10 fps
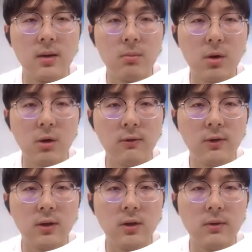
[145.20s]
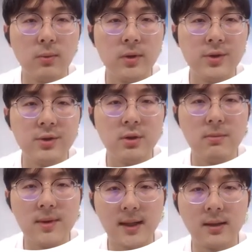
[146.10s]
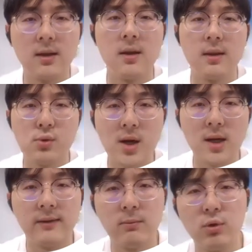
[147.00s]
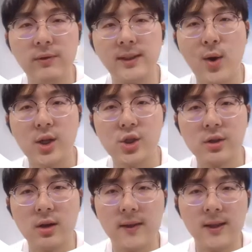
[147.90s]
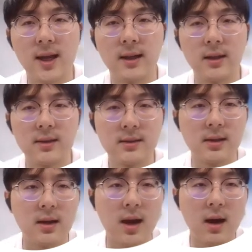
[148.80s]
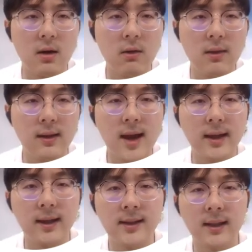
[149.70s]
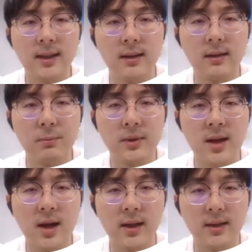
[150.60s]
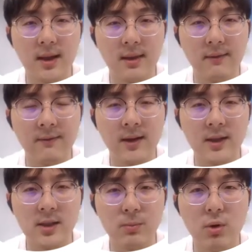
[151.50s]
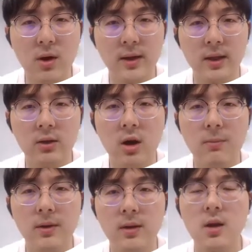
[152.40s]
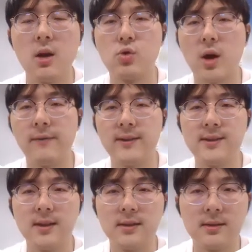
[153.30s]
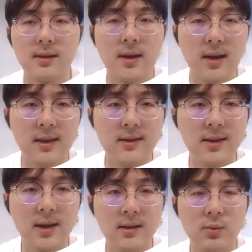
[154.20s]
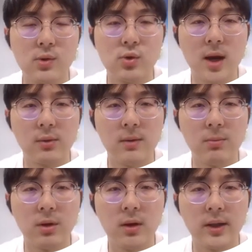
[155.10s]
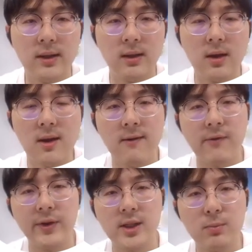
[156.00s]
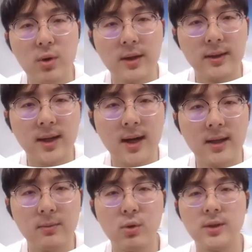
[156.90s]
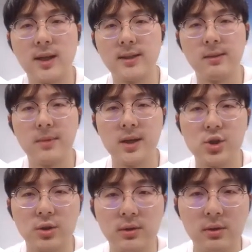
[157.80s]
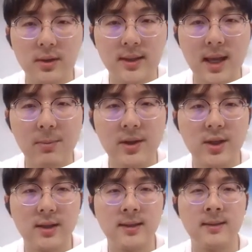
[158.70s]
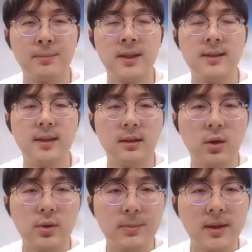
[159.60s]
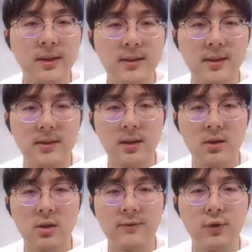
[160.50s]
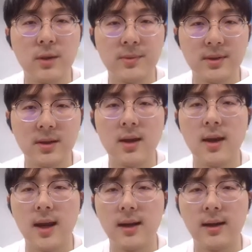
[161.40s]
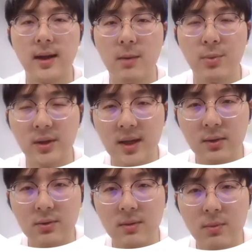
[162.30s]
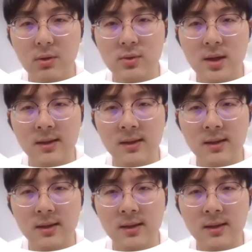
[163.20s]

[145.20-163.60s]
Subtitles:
Moreover, we assume that the relative moving direction of the targets are along the line connecting the target and the vanishing point in common driving scenes. In this case, we try to employ vanishing point guided motion estimation to establish explicit correspondences across frames and have attained to the most